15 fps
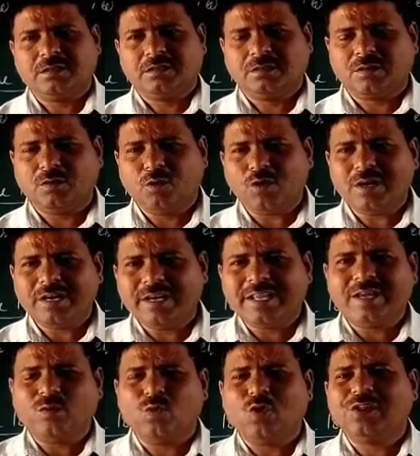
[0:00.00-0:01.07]
The whole
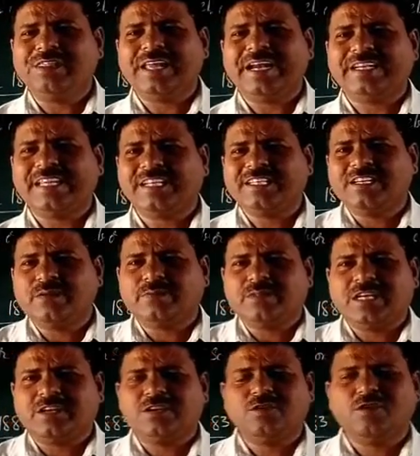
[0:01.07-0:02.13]
day, whole night, the germs
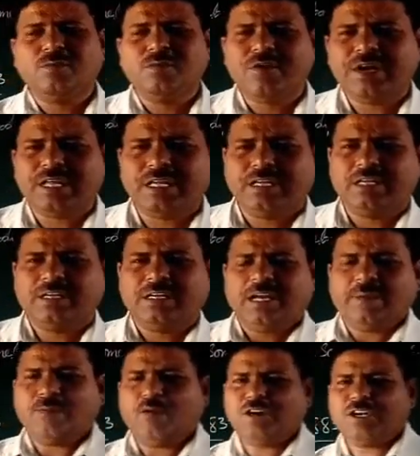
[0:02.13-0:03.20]
are in your body.
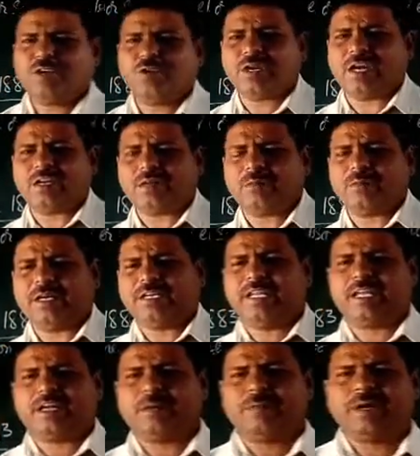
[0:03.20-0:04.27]
And morning you get up and
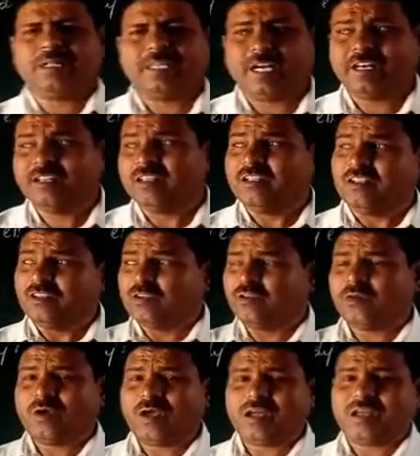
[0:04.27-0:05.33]
take a bath, and
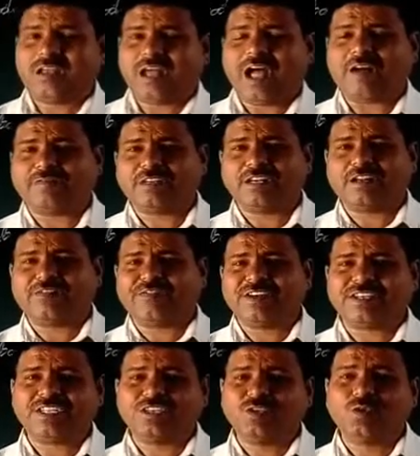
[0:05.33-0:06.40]
you, after
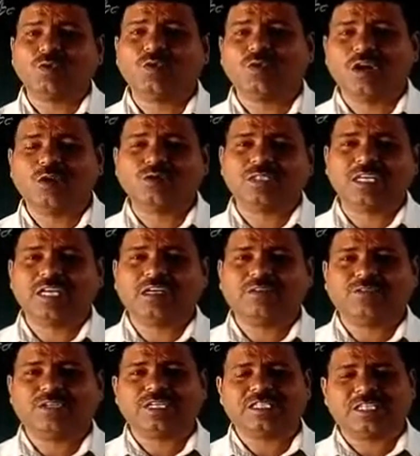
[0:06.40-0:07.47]
refreshing, you go outside
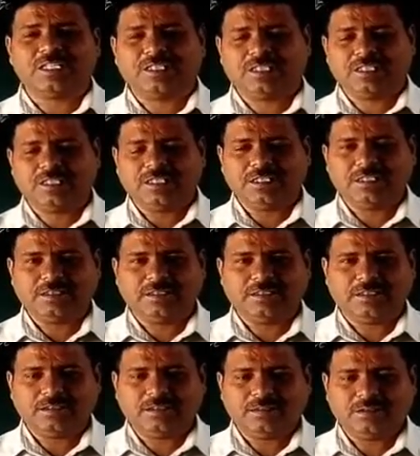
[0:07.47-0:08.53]
for the sun,
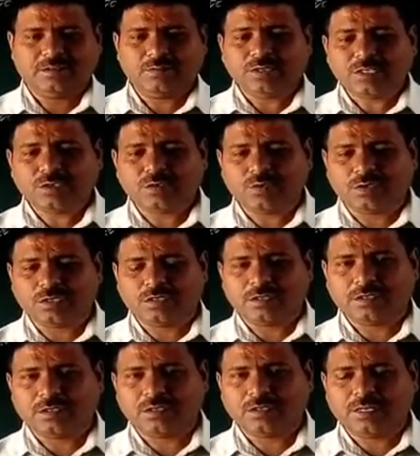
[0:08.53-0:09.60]
which is
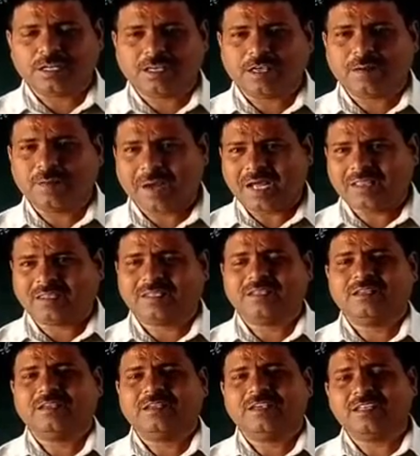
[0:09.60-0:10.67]
good. Taking
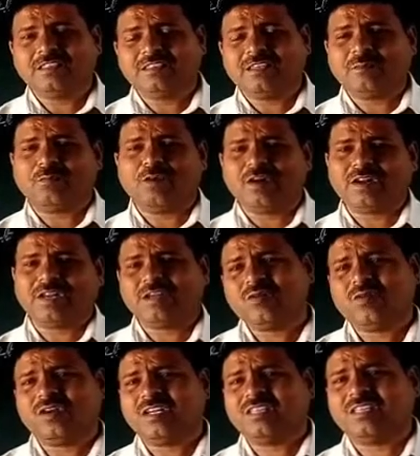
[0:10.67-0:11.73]
bath in the morning
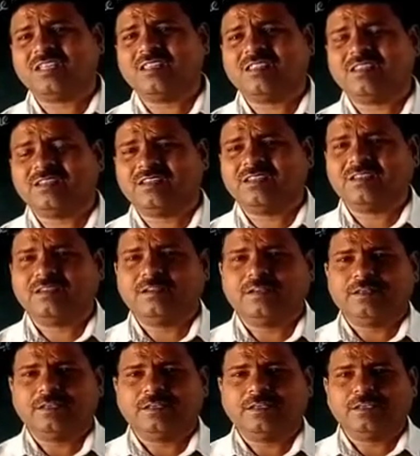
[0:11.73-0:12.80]
or in the
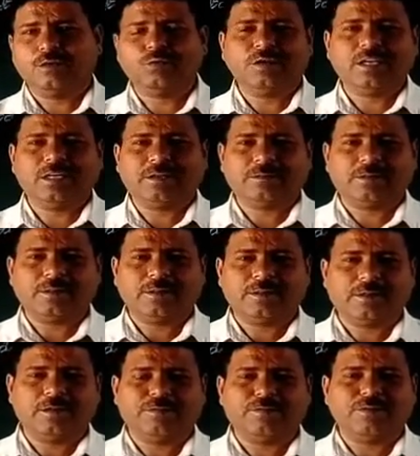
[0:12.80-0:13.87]
evening,
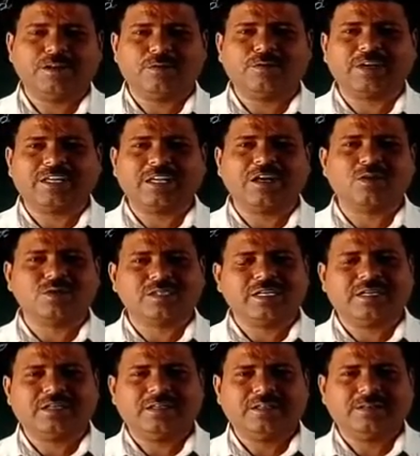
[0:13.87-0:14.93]
if you are working outside.